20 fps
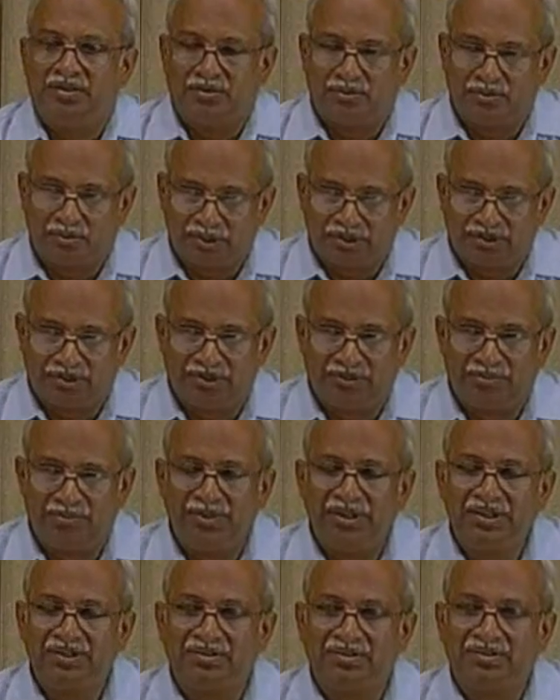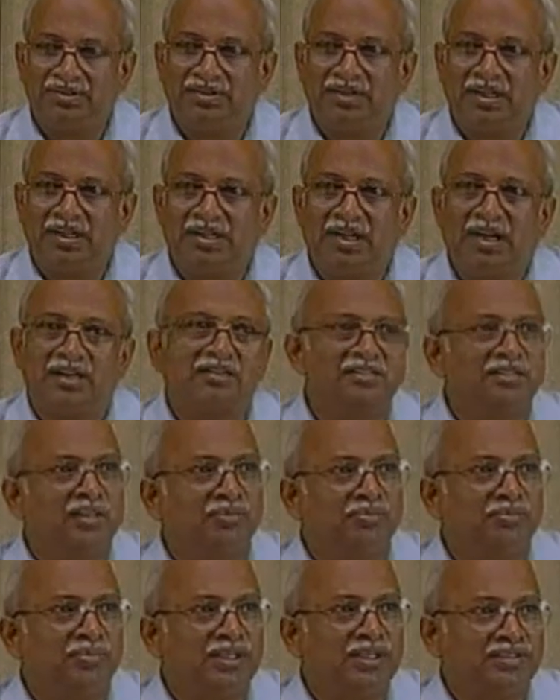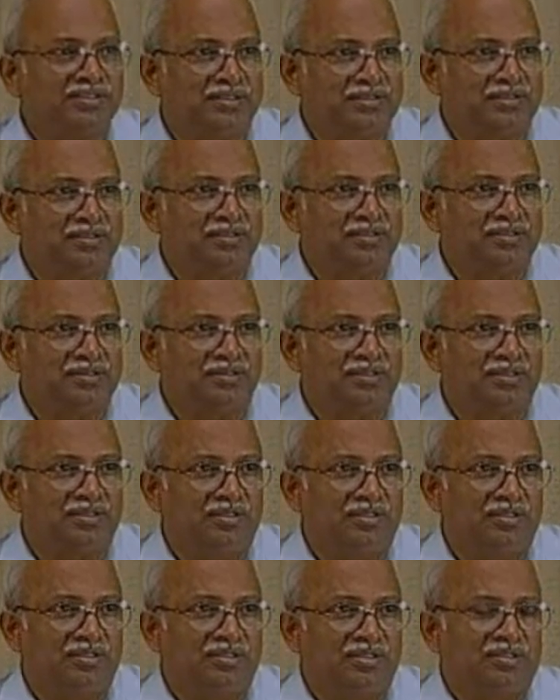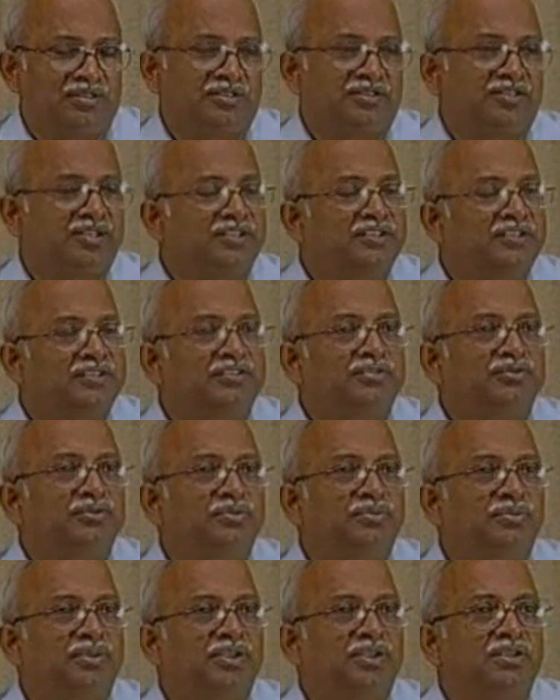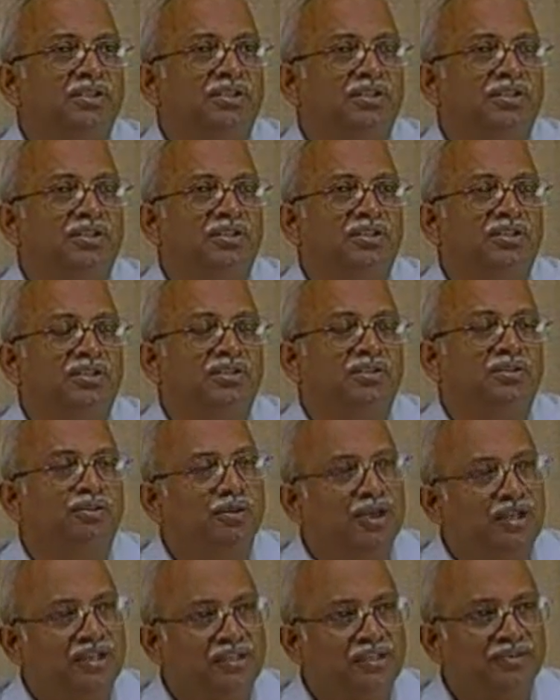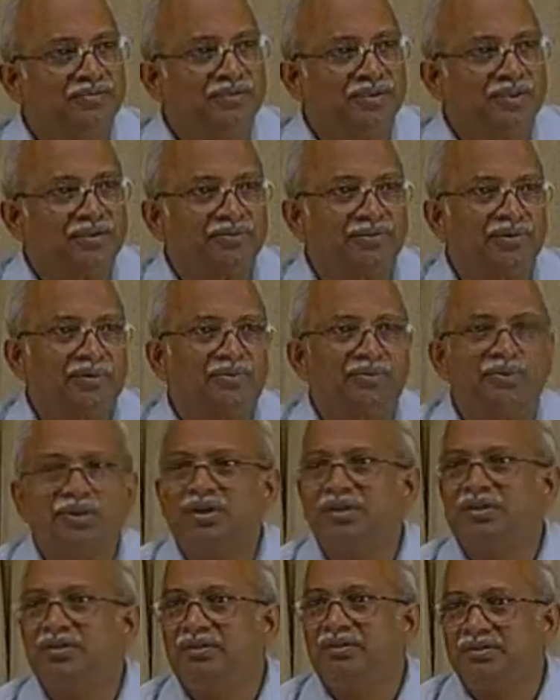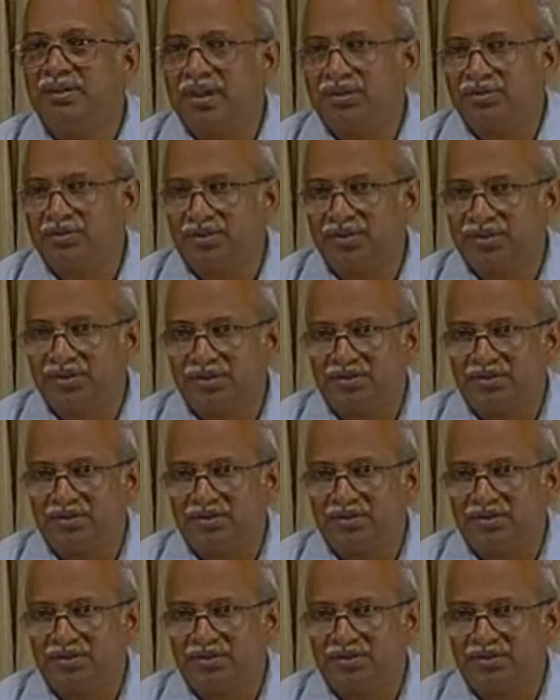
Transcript: What it means is that at some places stresses could be quite different from what you have calculated.